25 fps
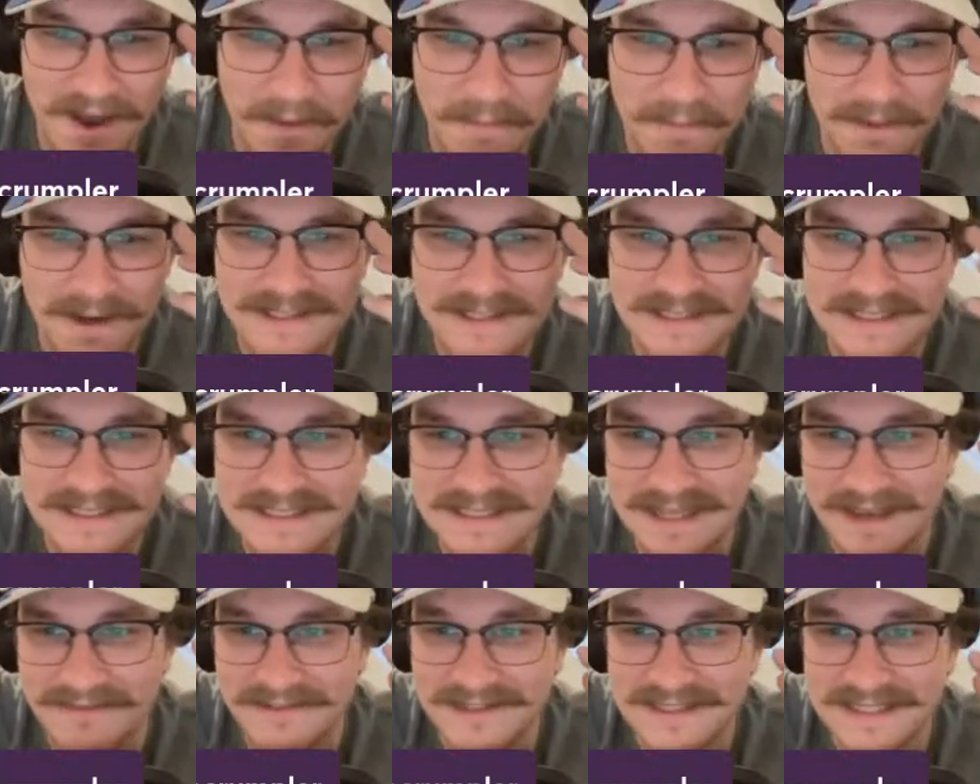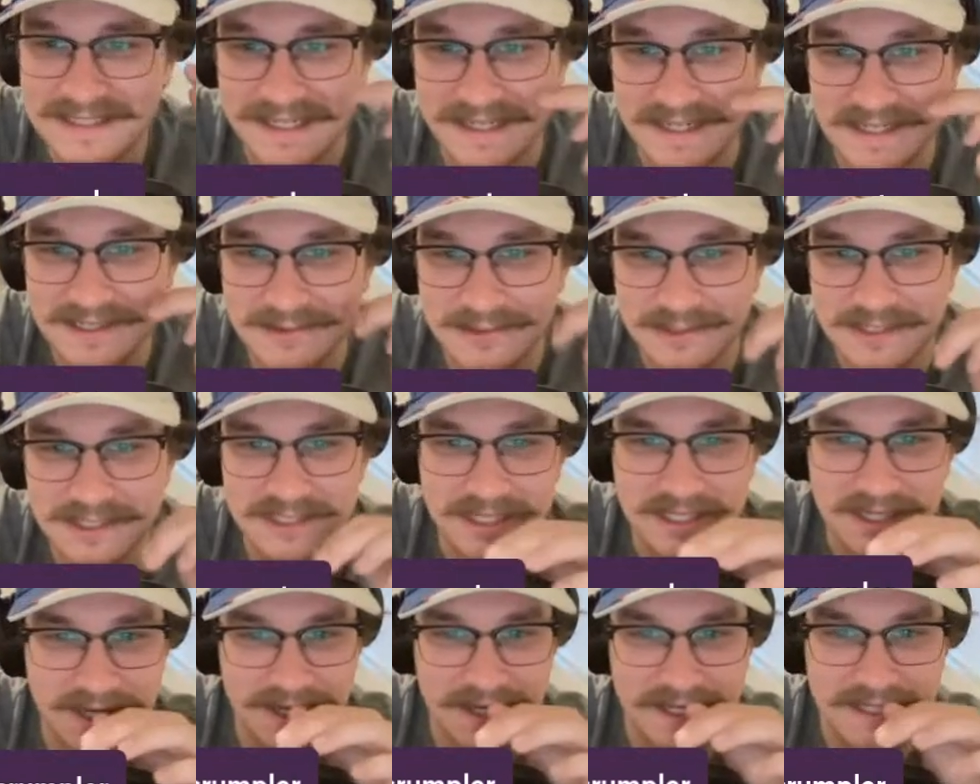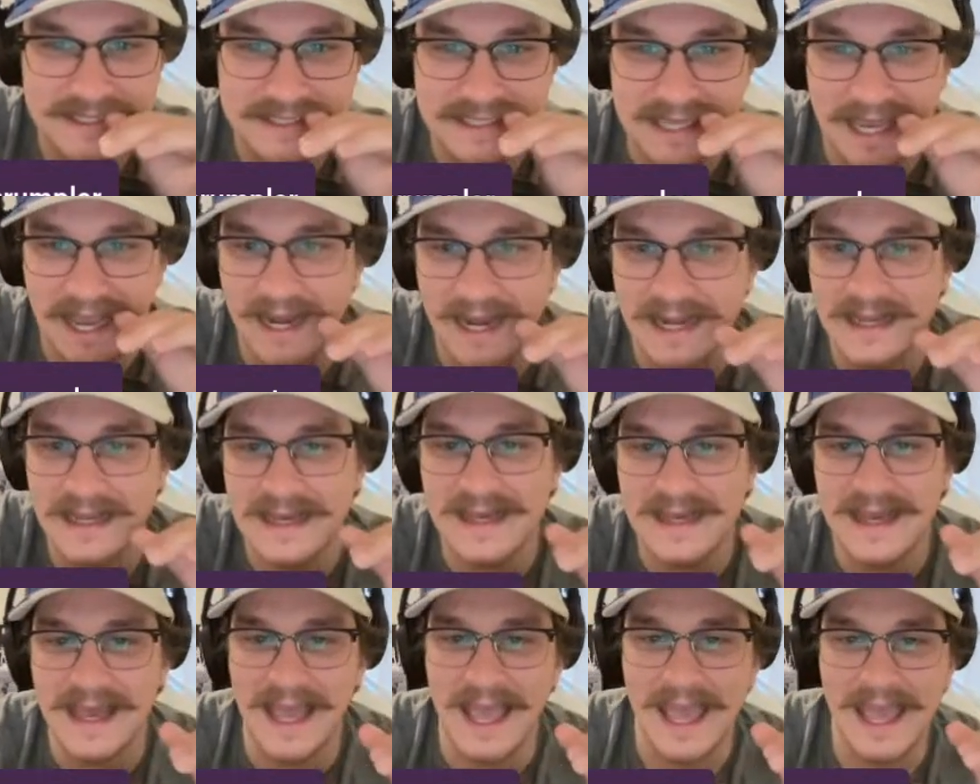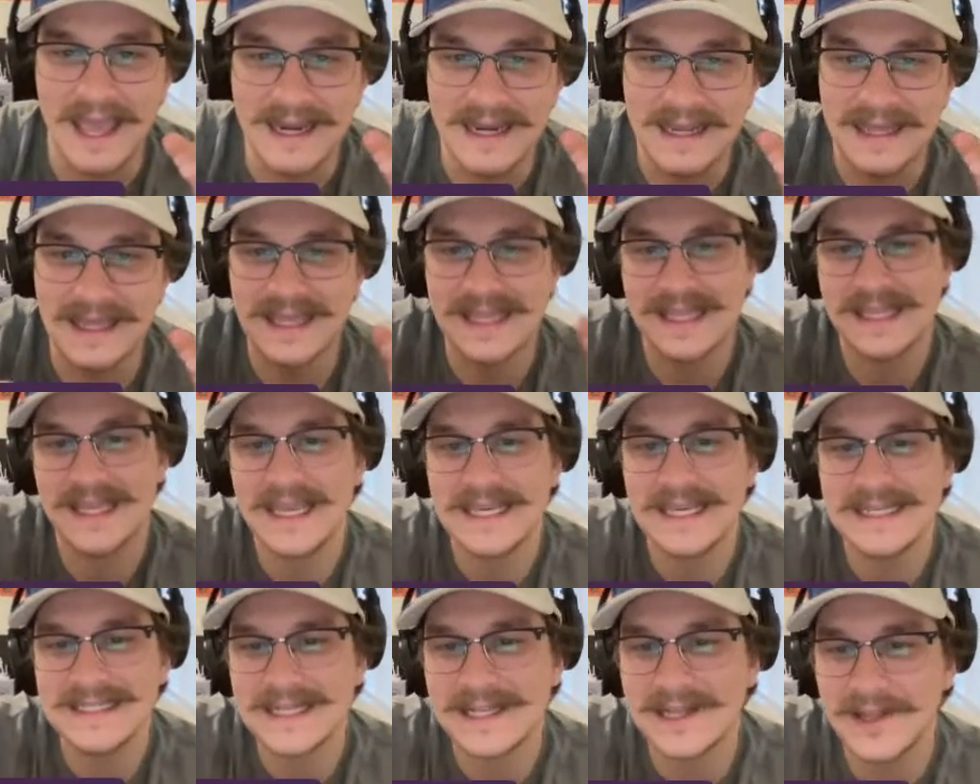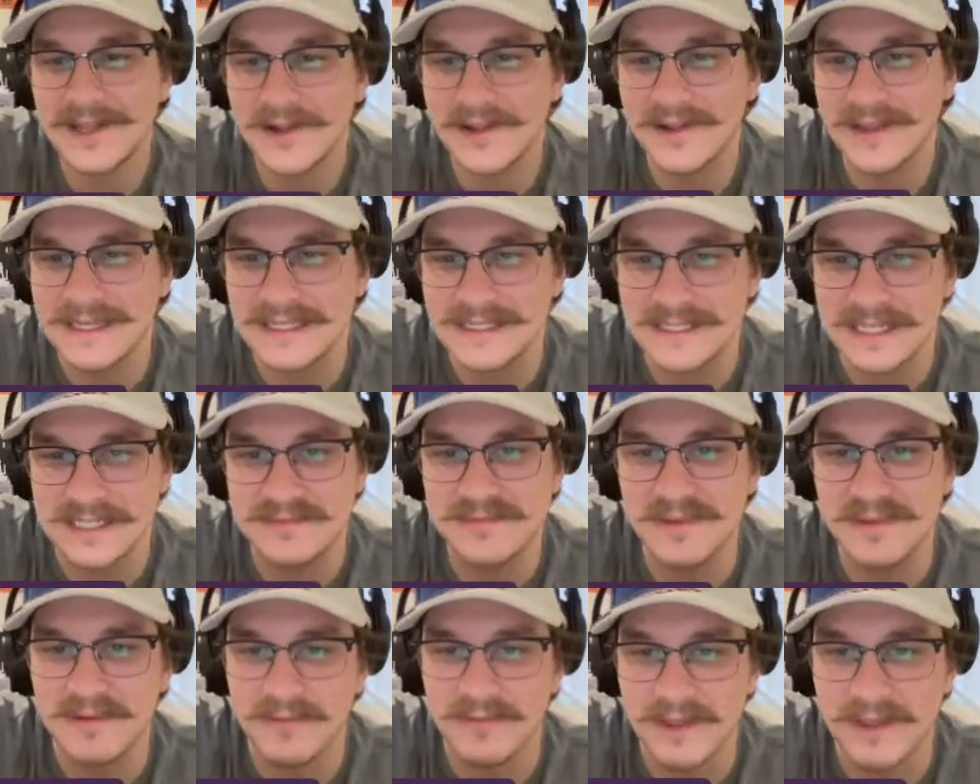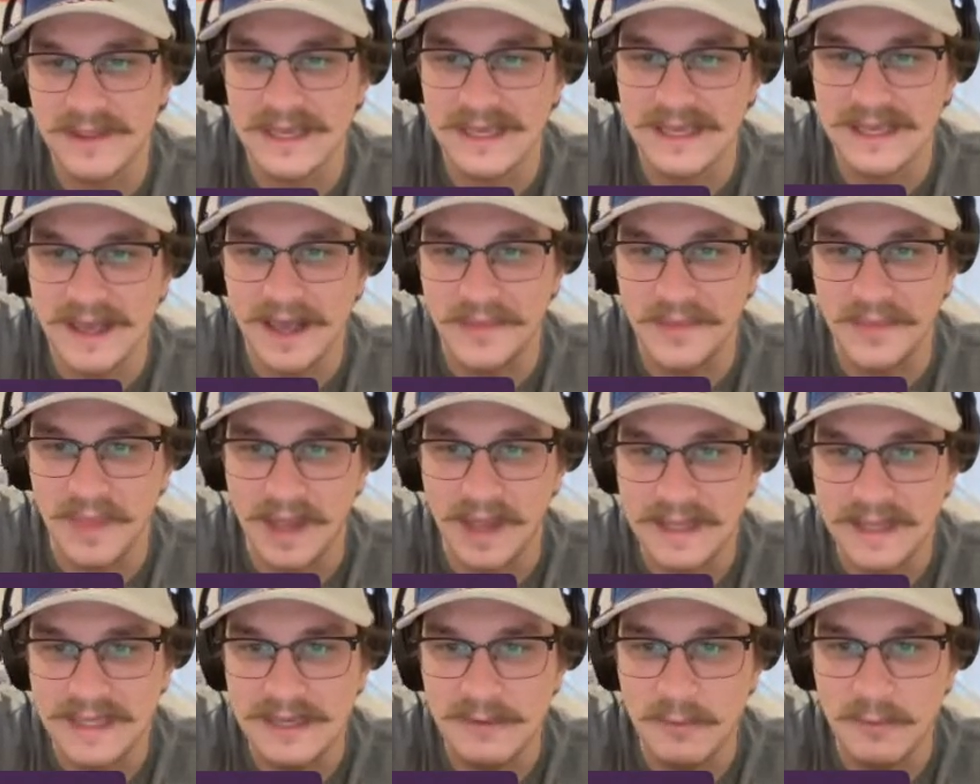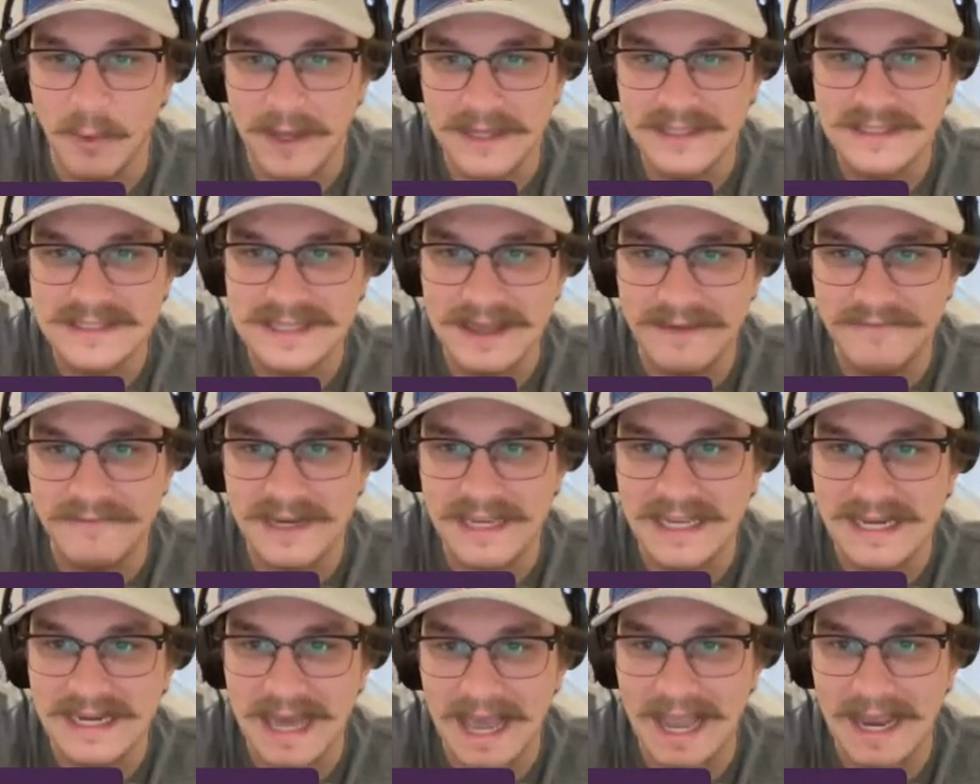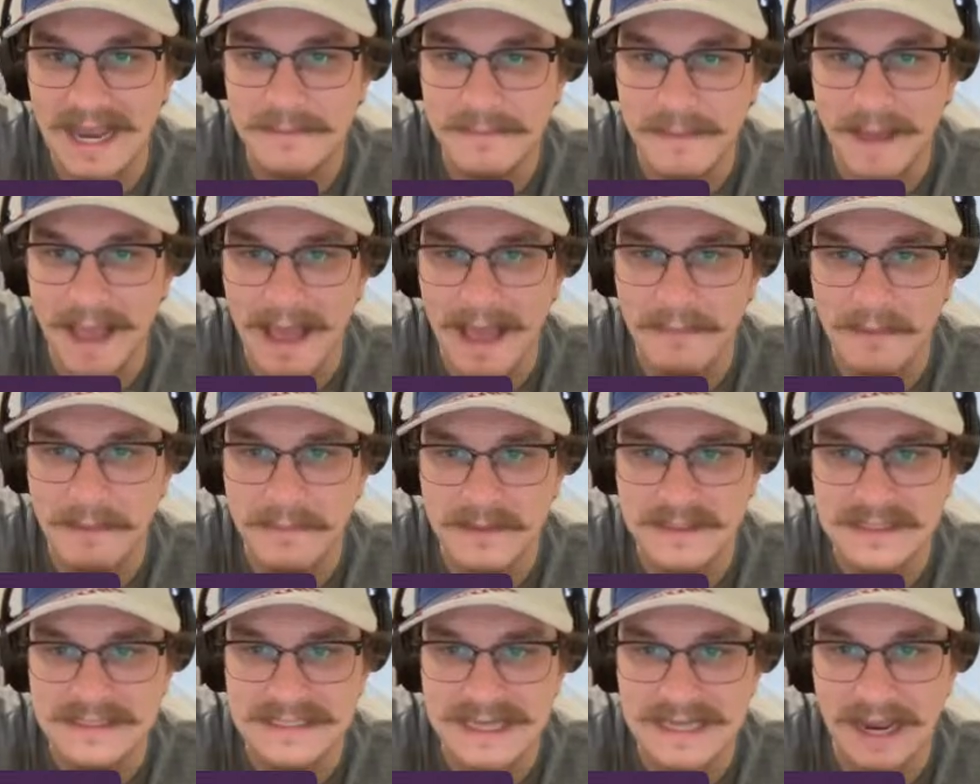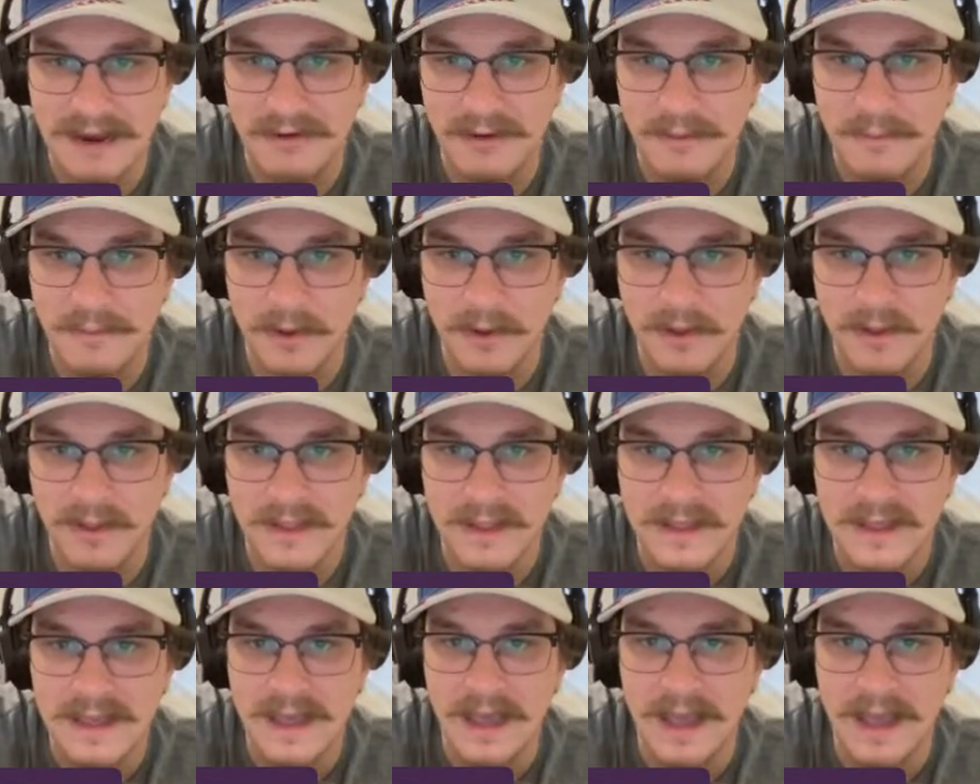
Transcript: runs and 7 steals, which is a good sign. And he's clearly just been really unlucky. 179 BABIP is terrible.